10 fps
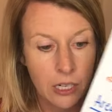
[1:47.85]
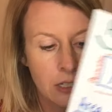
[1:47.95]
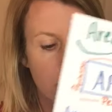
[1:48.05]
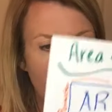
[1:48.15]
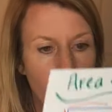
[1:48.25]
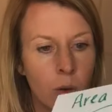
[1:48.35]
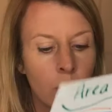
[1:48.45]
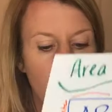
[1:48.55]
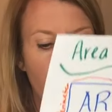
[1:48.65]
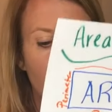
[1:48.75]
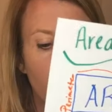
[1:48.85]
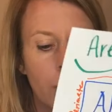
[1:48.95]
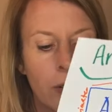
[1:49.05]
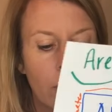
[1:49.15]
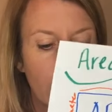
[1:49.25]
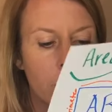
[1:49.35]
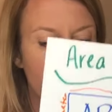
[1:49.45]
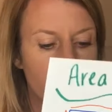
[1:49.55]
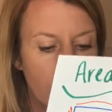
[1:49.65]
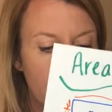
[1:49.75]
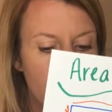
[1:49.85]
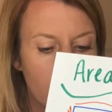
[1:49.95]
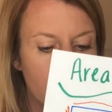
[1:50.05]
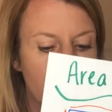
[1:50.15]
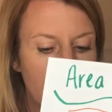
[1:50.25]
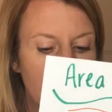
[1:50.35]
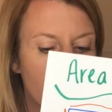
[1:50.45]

So when we find perimeter, we are